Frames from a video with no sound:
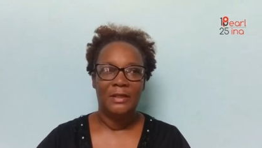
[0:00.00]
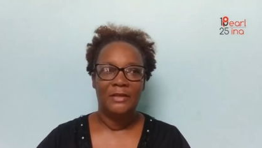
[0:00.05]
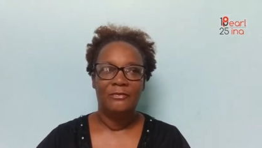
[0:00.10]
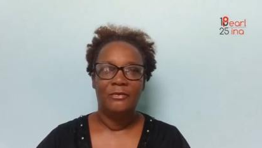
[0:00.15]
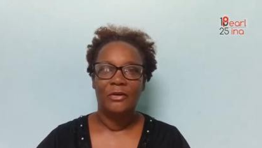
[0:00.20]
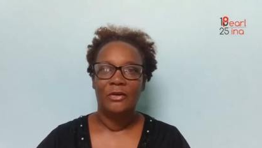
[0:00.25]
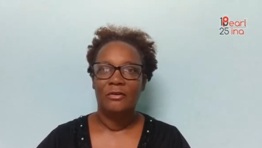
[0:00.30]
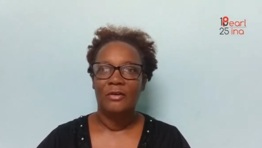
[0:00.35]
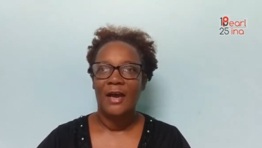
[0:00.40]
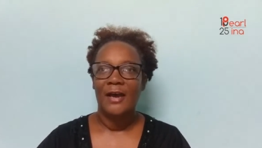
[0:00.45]
But
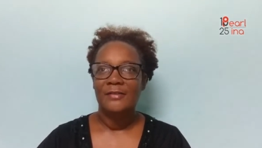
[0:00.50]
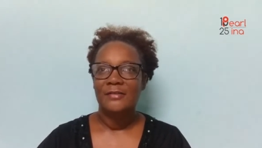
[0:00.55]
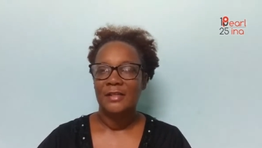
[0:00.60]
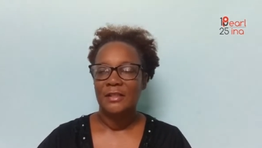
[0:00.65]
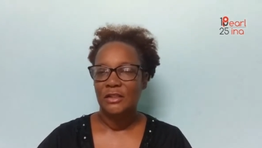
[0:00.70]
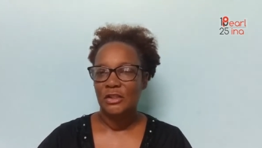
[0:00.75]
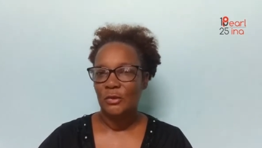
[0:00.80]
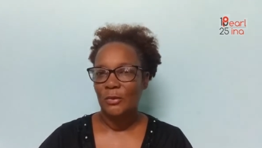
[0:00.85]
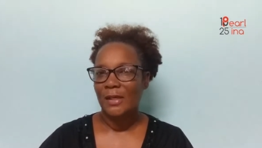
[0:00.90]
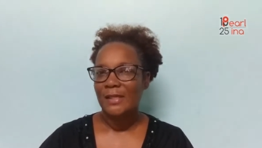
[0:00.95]
the
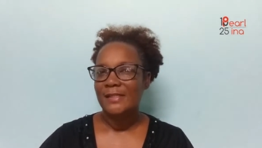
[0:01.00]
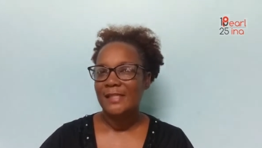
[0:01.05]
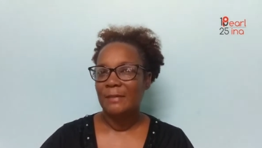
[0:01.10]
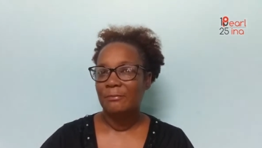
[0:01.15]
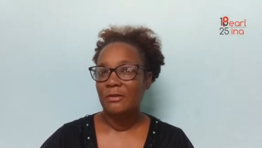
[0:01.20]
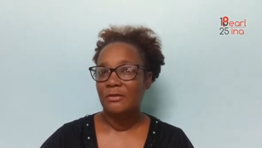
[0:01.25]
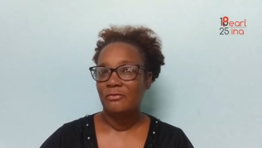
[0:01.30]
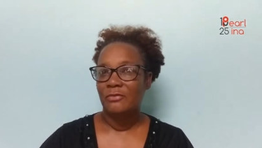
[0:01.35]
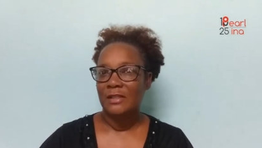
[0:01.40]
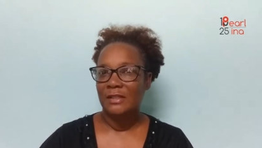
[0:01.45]
photographs that Joel
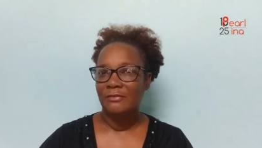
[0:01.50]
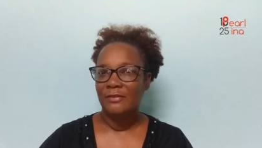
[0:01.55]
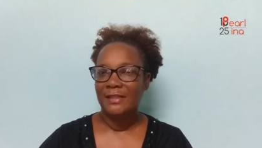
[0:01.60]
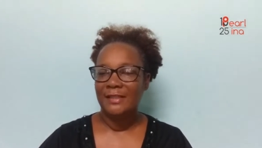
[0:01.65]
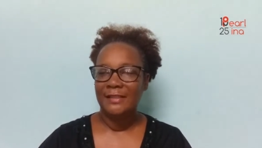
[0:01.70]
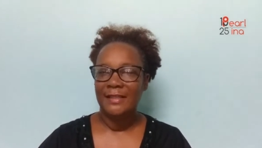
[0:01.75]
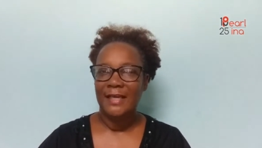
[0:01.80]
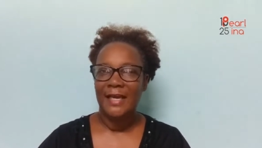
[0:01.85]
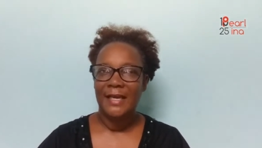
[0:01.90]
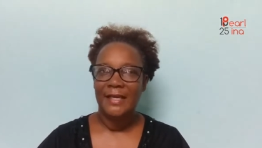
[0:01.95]
sent was really,
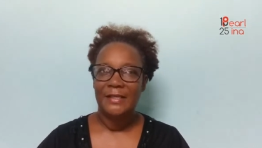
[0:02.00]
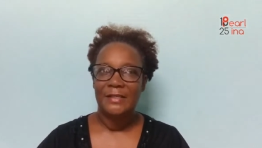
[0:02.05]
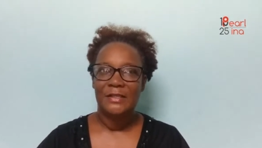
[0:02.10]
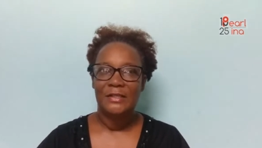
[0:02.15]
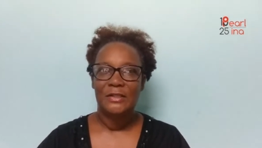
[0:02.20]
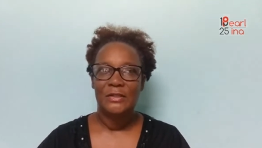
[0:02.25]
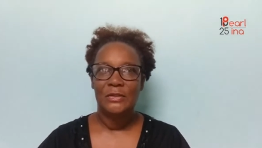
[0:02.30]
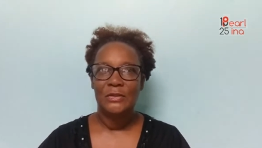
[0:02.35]
really nice.